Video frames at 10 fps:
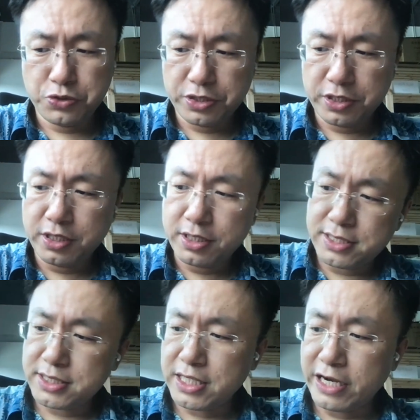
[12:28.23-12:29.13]
mean, you
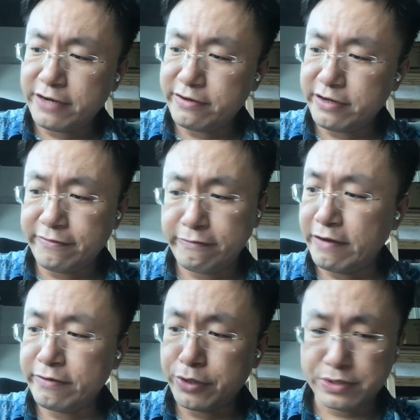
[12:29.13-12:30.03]
see the sense is that
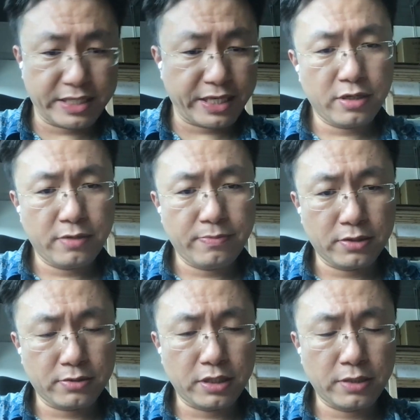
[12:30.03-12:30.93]
everybody
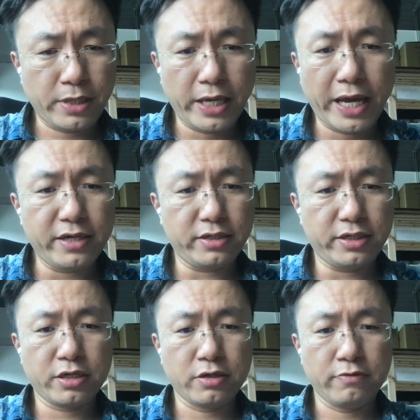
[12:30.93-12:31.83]
was scared about,
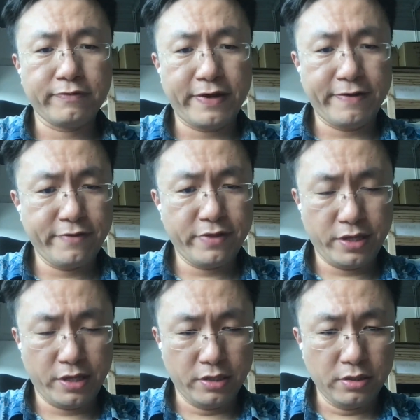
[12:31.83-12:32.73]
I mean, Ant taking
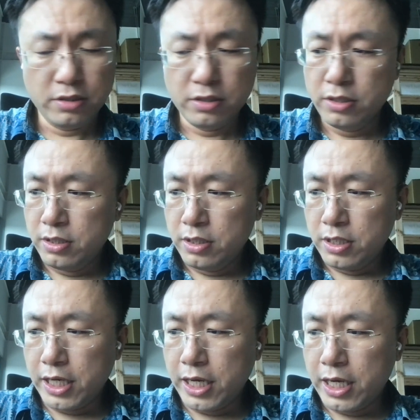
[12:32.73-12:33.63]
over everything,
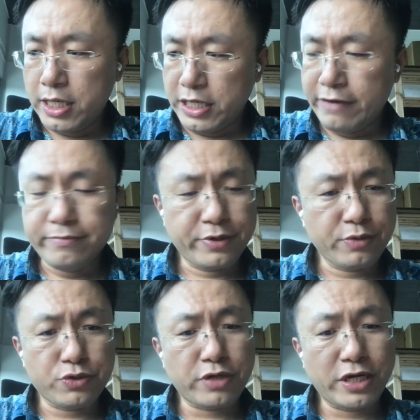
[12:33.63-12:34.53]
and everybody
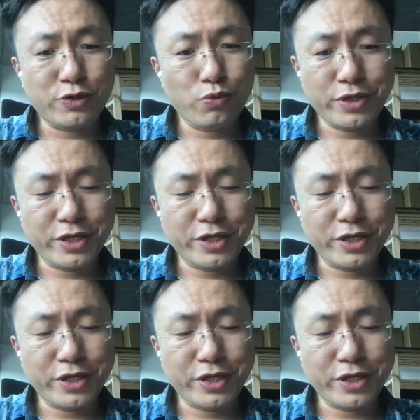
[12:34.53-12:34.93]
was trying to